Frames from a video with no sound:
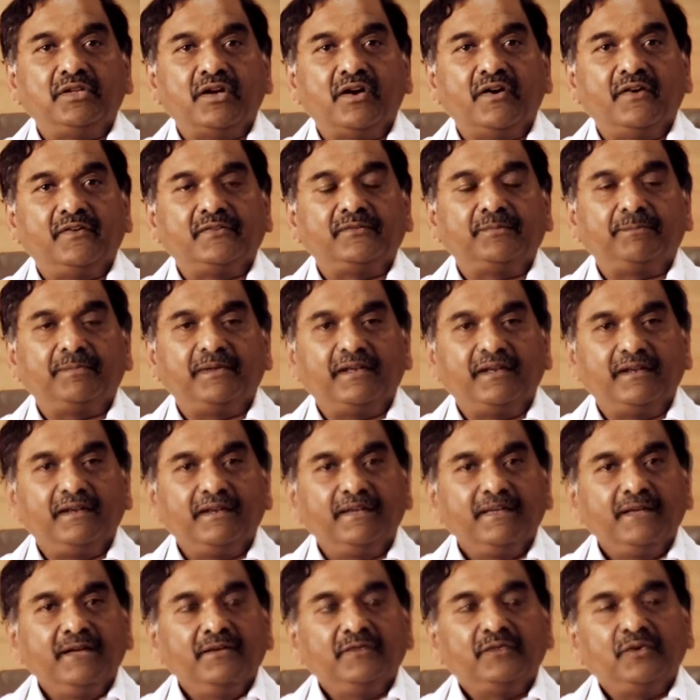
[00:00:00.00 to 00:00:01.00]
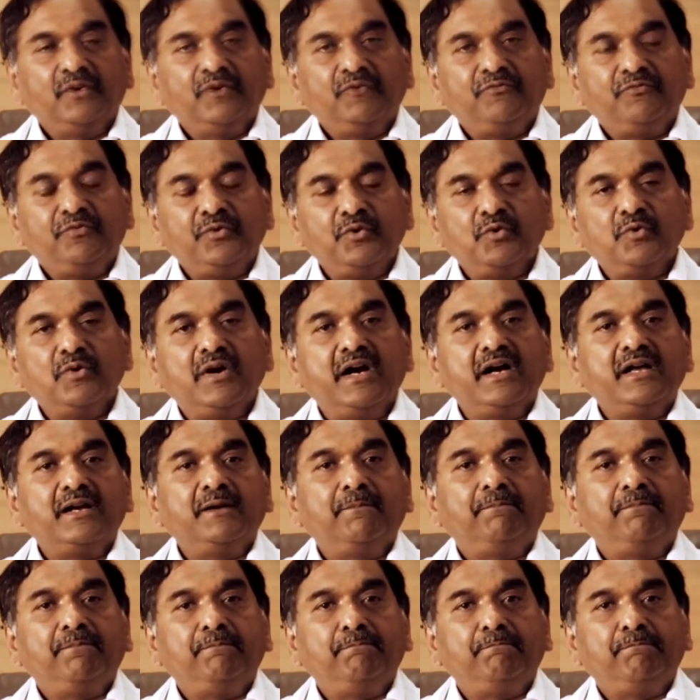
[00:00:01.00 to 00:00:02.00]
to the hospital. So, if you are
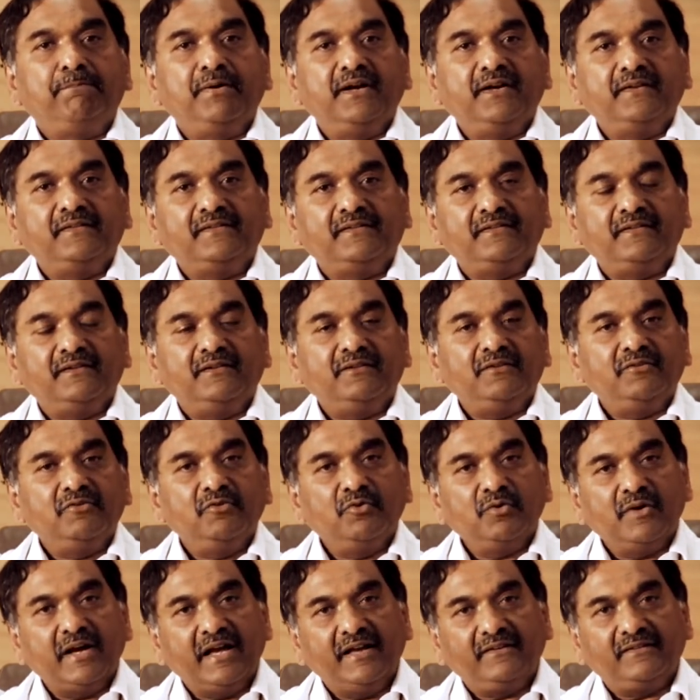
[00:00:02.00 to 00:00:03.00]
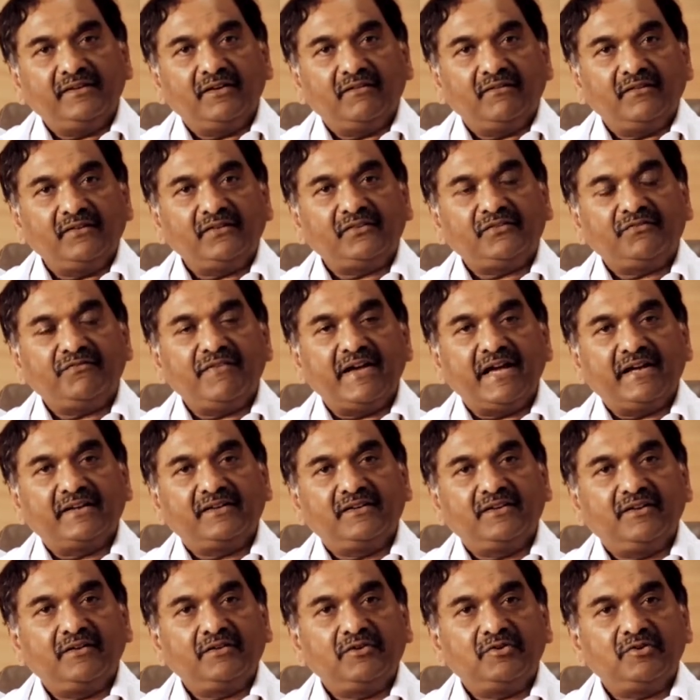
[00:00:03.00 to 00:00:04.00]
a person who has a risk
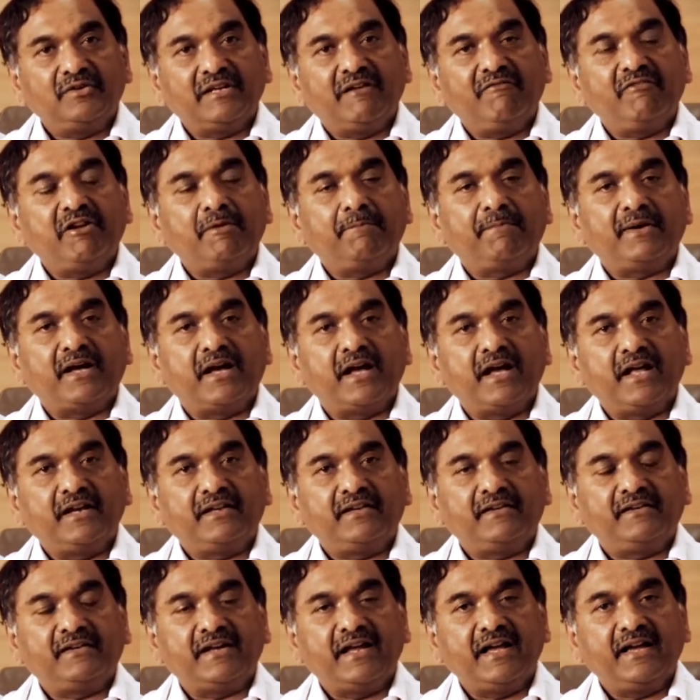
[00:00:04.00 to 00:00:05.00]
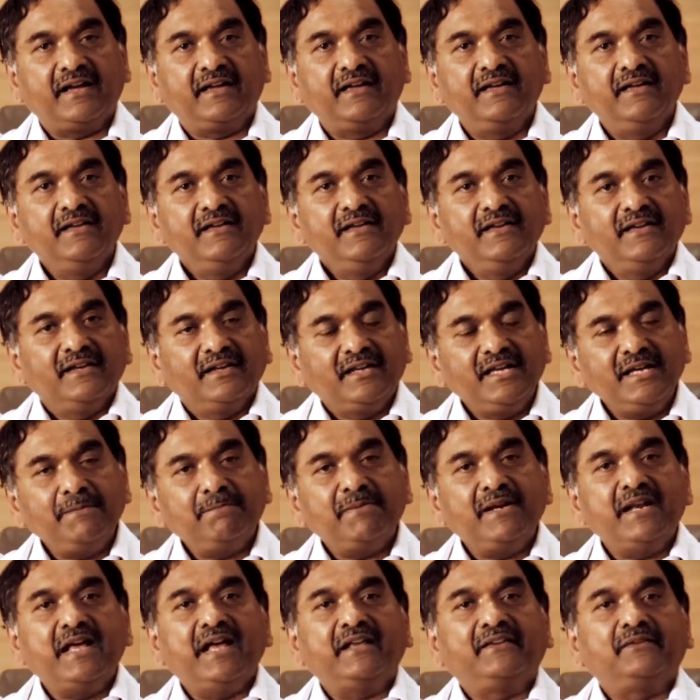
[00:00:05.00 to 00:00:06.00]
factor to develop a heart attack,
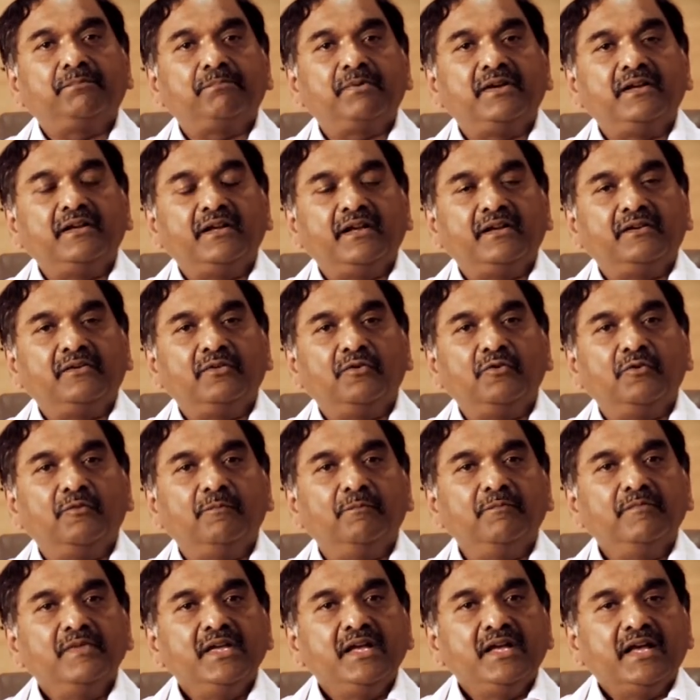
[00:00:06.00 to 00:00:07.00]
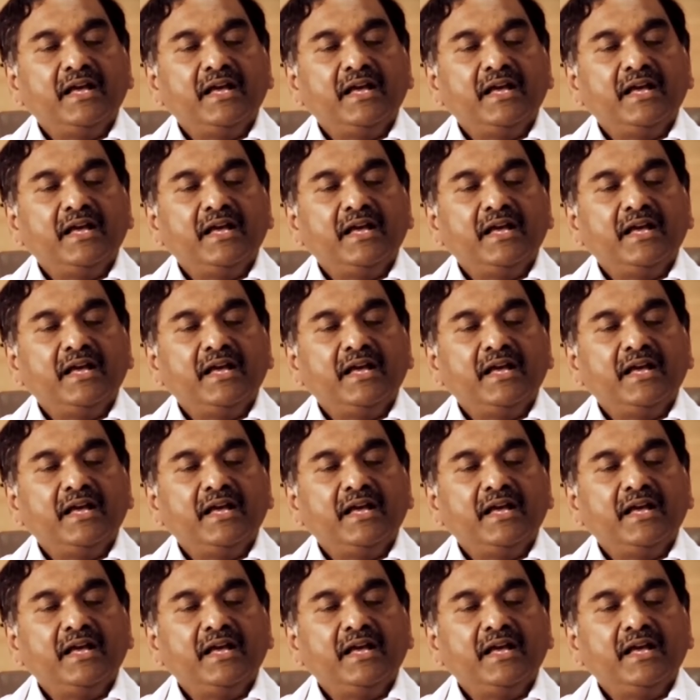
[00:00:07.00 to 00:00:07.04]
keep an aspirin at home.